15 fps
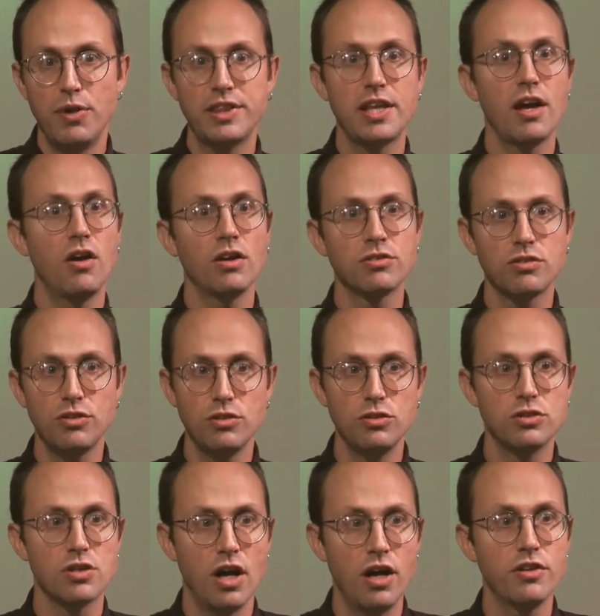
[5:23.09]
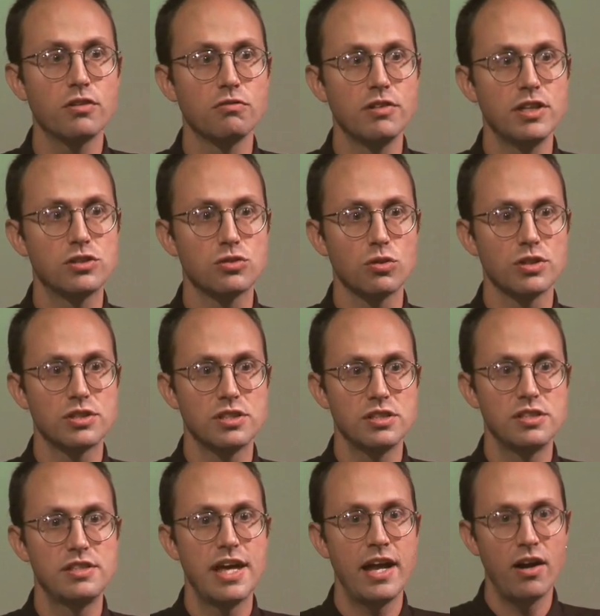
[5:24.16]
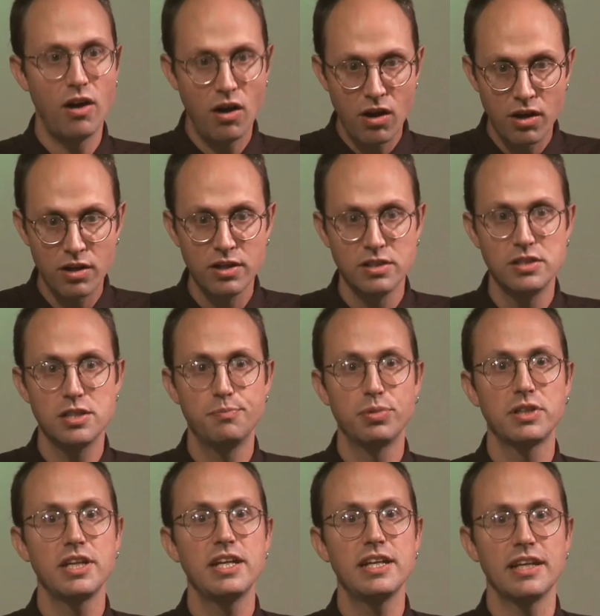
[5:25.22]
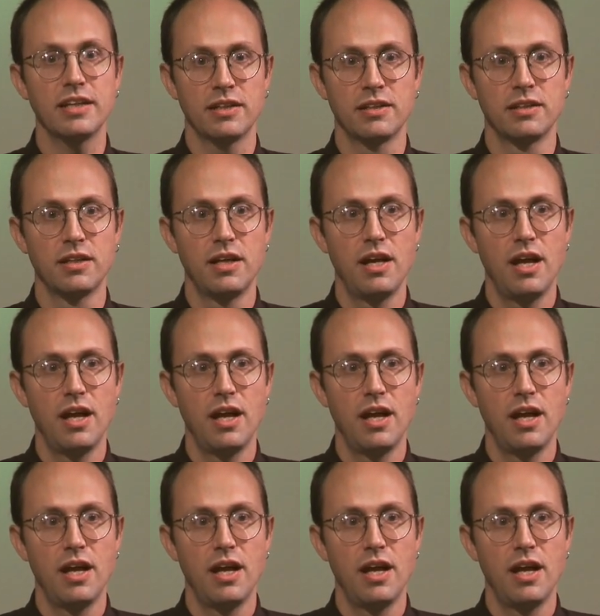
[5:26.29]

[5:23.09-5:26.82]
but they also use other resources that are depleting